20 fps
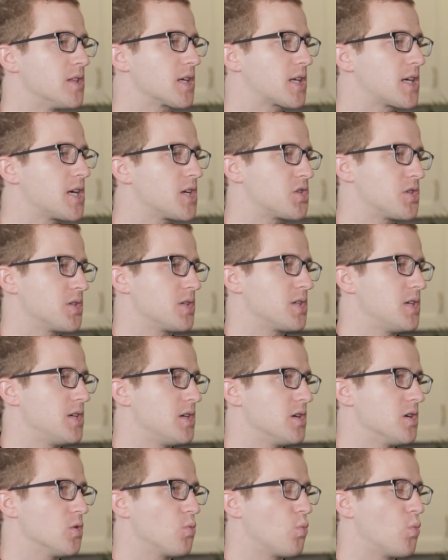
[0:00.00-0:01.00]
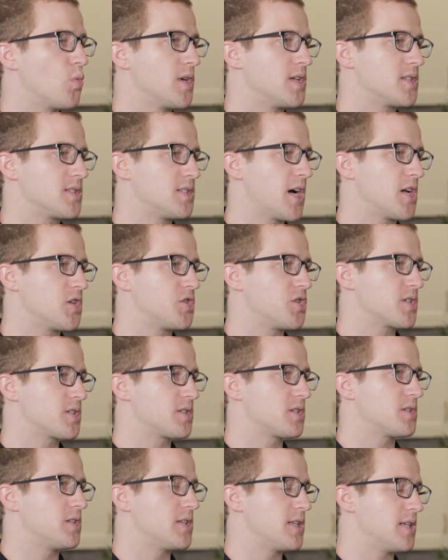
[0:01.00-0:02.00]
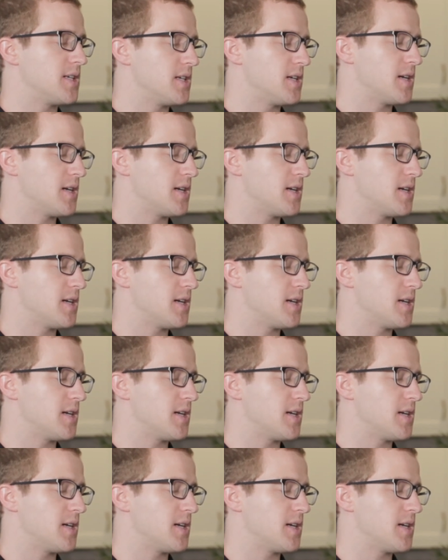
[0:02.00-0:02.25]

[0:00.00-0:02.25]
the kitchen here, it's not just the